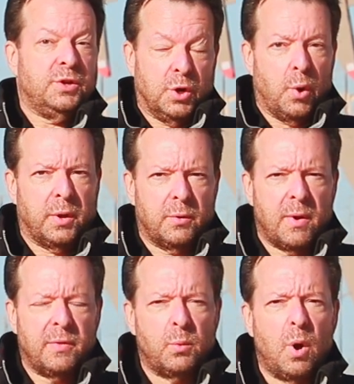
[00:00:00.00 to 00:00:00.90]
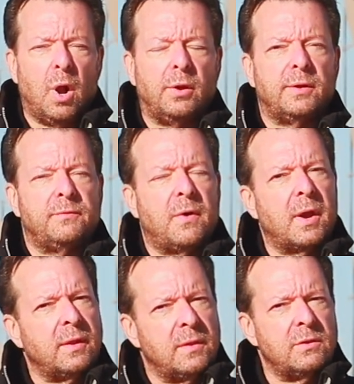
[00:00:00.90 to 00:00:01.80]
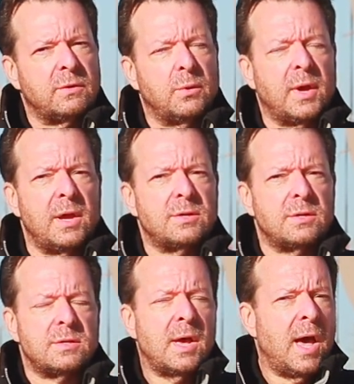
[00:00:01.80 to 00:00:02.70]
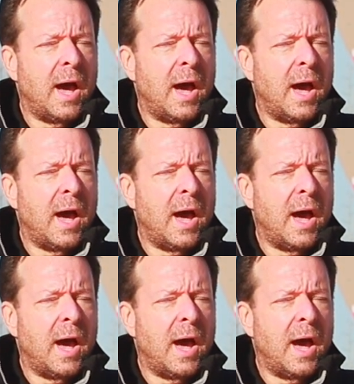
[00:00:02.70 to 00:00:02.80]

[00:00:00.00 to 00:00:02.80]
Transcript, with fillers: you're going around the world and finding these locations.